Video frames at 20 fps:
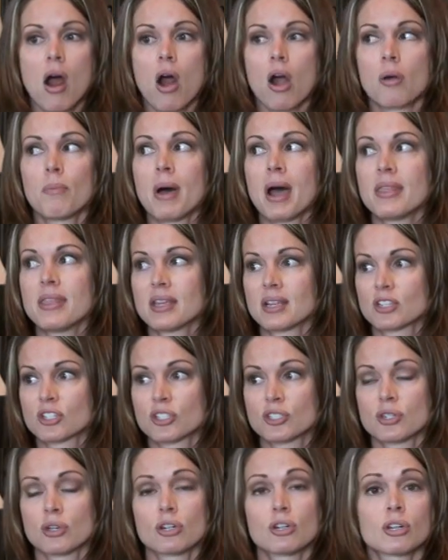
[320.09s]
are by the
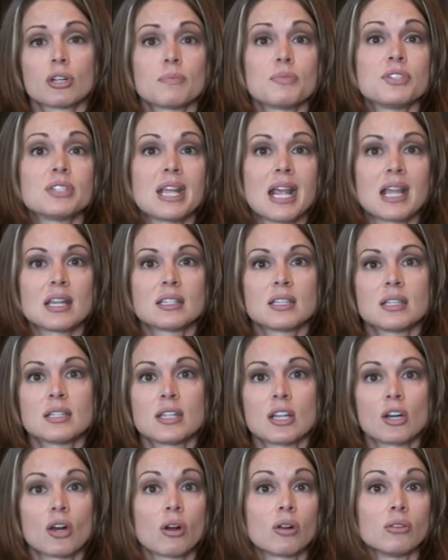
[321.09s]
circumstances
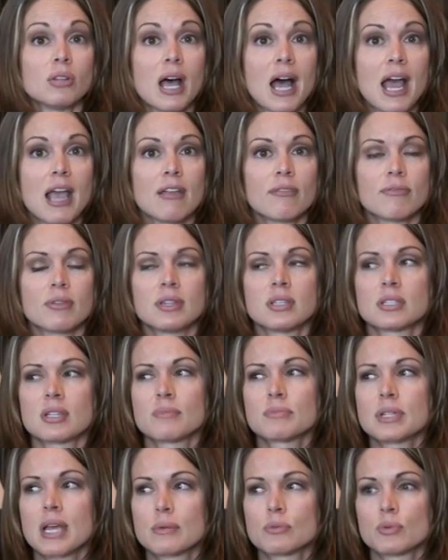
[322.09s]
in our life, and
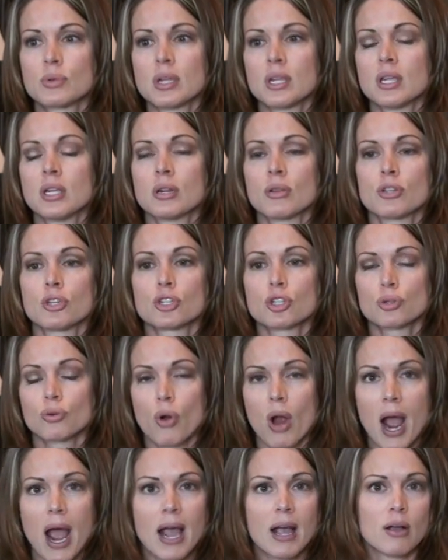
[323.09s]
sometimes the
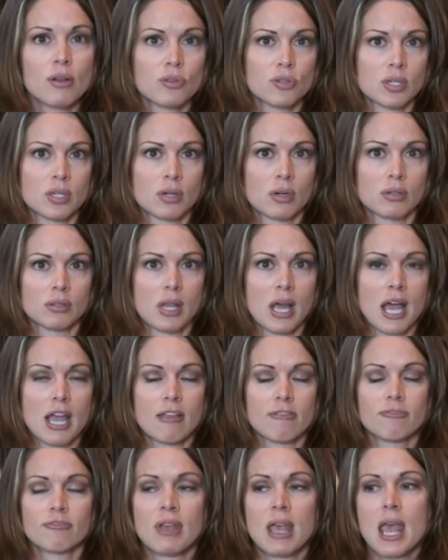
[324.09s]
trials in our
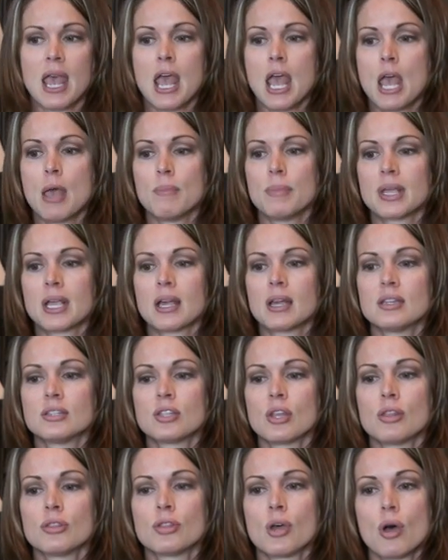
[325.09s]
life,
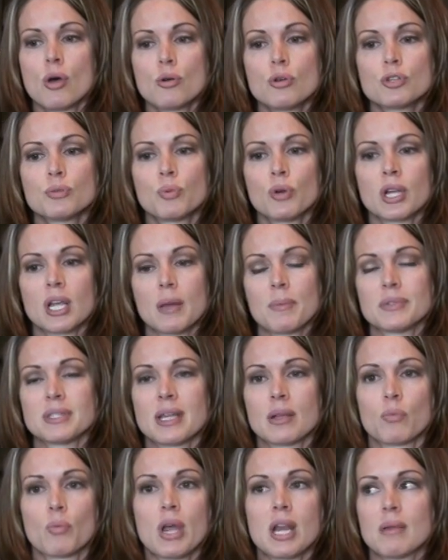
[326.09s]
because those bring up and
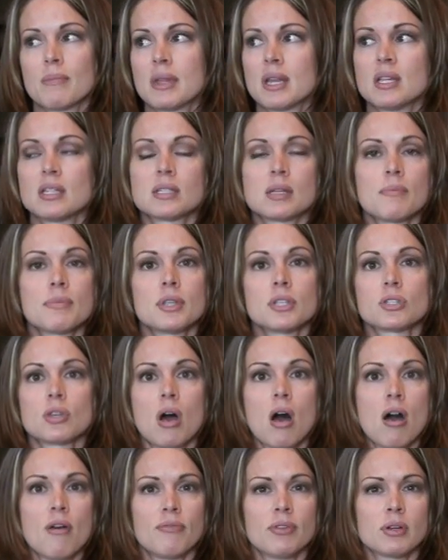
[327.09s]
say, wait a minute, something's
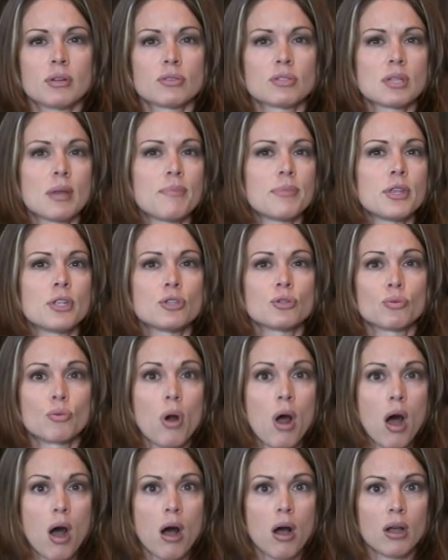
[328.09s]
off here, something's
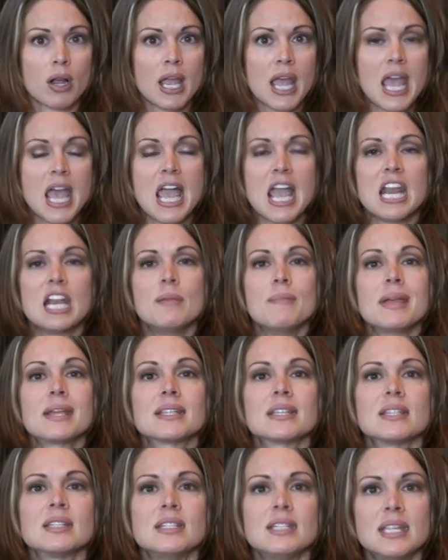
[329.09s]
wrong, and it
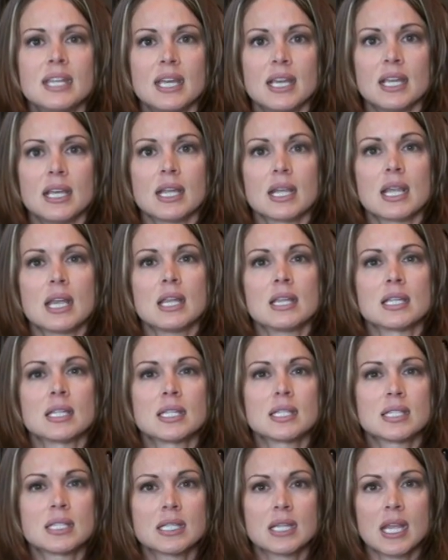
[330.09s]
makes us dig and
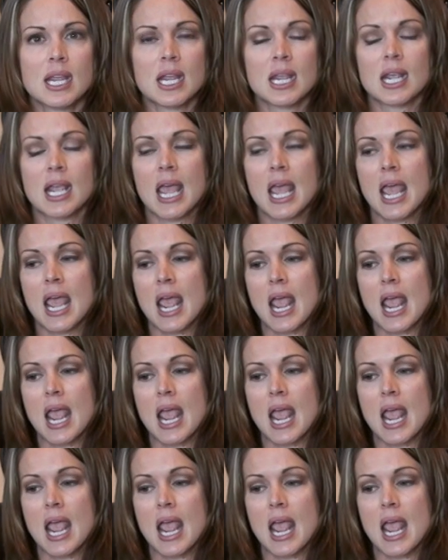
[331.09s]
seek,